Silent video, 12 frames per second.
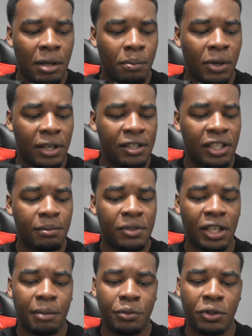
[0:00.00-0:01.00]
but at the same
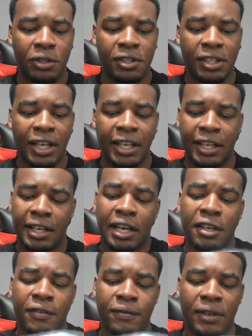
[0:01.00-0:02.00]
time you could say it
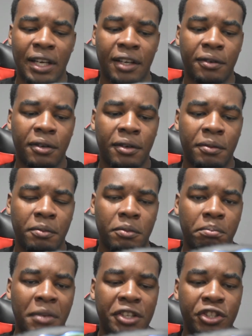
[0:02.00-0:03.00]
kind of like
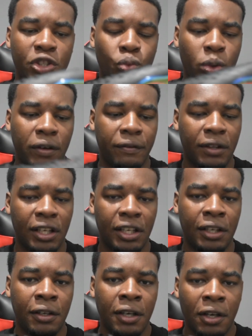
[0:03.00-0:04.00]
meshes with
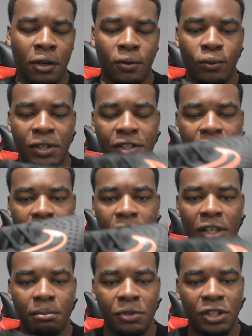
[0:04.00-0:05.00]
the recent
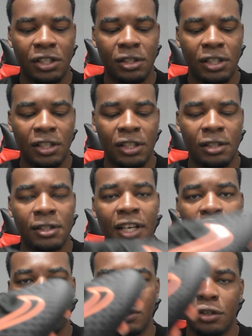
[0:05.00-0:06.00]
GT
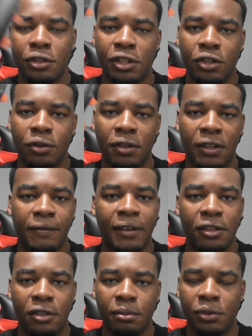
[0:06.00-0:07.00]
texture that you see on the
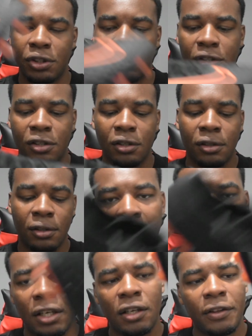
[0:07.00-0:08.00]
Phantom GT.
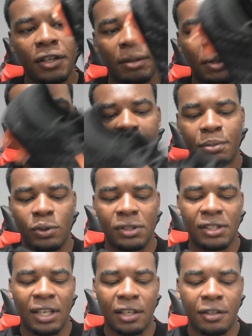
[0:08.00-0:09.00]
Another thing about this boot
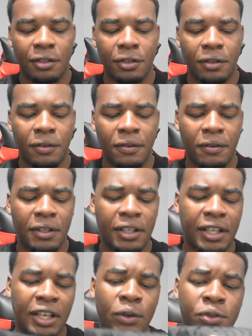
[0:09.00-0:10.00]
is like
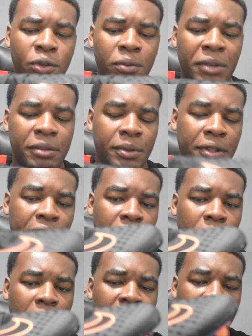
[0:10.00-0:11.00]
it also reminds me
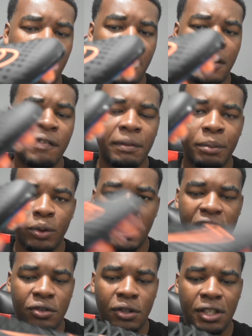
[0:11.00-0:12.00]
of another boot
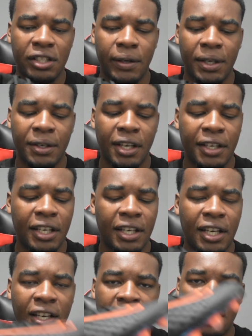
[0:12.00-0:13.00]
that's not necessarily Nike, and
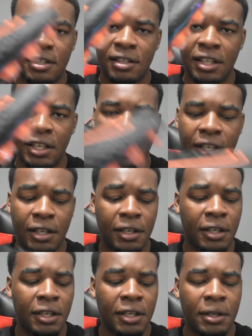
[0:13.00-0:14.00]
that is the
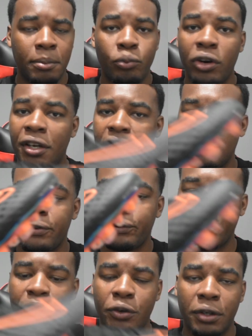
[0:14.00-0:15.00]
Predator
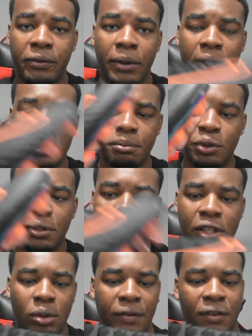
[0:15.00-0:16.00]
Freak or the Predator
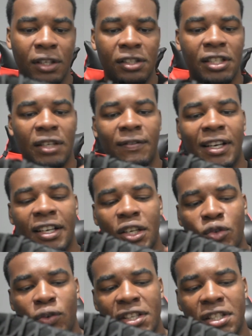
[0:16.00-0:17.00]
Mutator. So you've got these kind of like
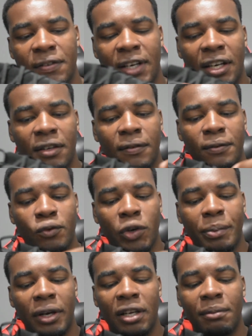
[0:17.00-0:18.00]
aggressive kind of
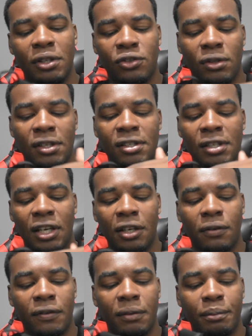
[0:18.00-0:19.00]
grip elements on the
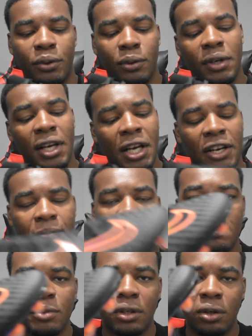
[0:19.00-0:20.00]
side of the boot. It
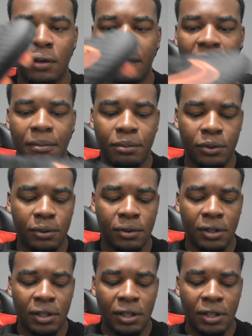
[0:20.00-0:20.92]
reminds me a lot of that boot,